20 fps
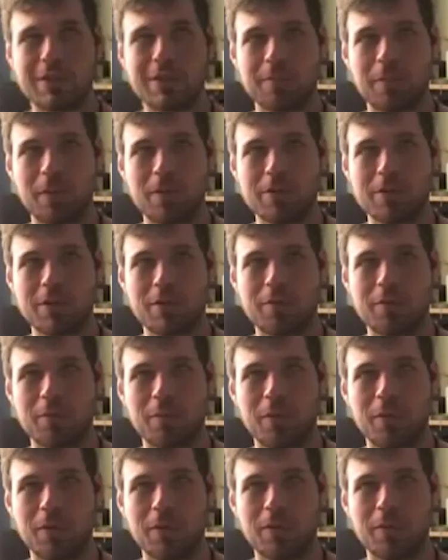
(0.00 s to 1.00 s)
person of
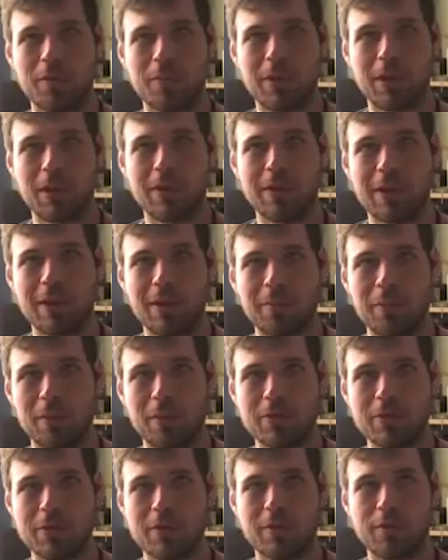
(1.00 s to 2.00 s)
more and the, and the
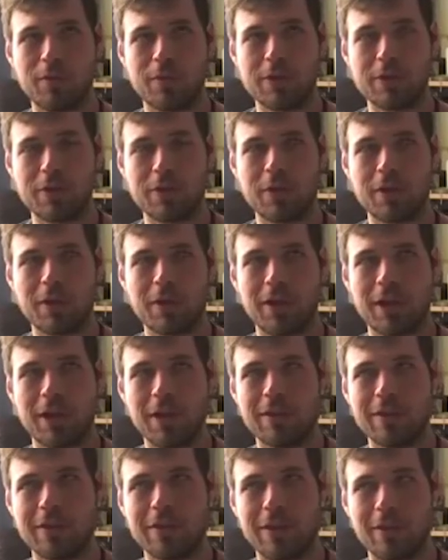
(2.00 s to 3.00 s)
person of fisher
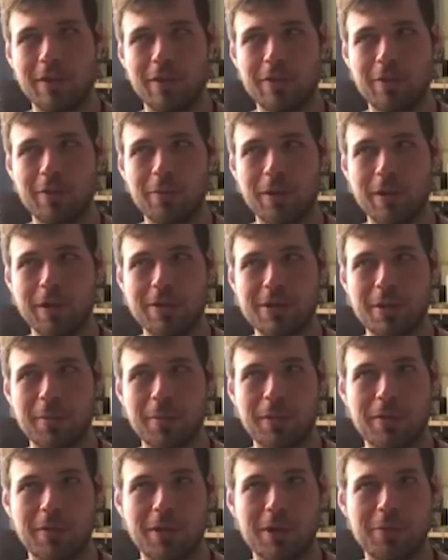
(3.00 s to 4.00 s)
in character whereas
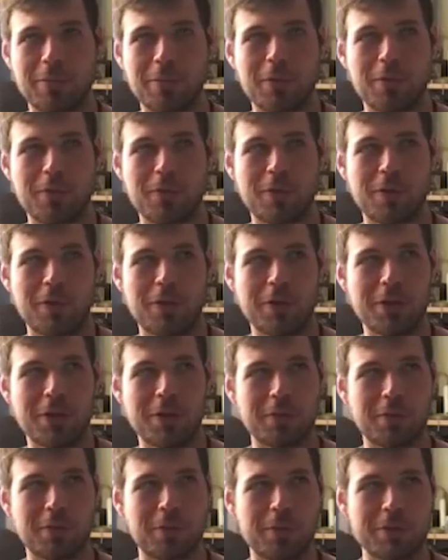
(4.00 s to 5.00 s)
something like wolf hall
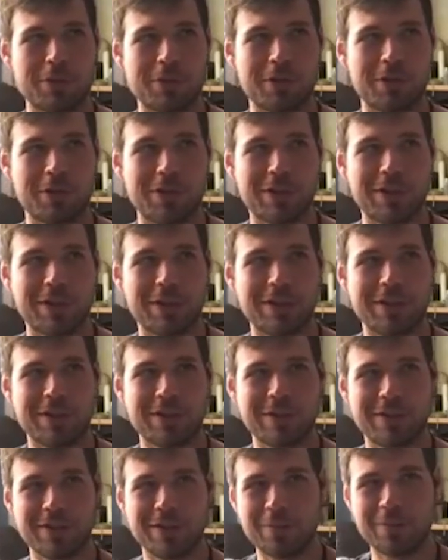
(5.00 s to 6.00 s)
unfortunately
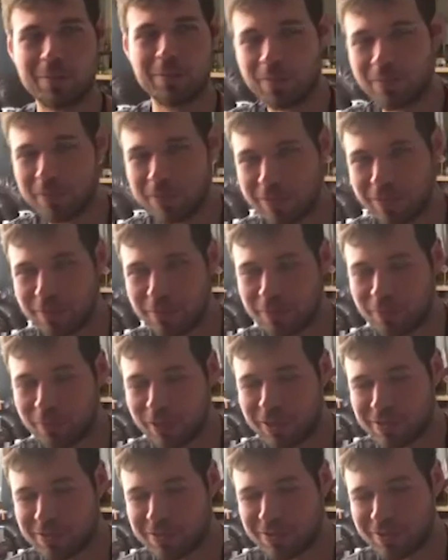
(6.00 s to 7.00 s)
by mm-hmm. what's her
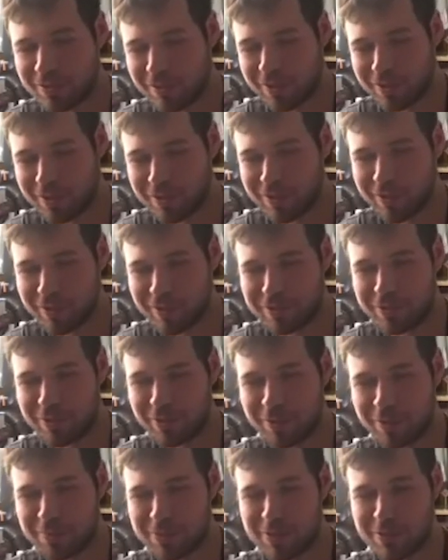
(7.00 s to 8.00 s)
face oh
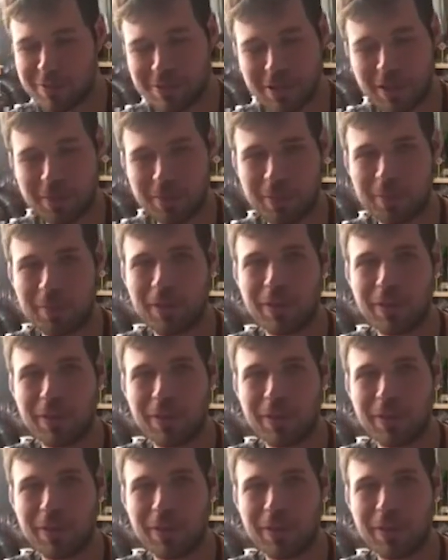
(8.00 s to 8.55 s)
gosh name is escaping me.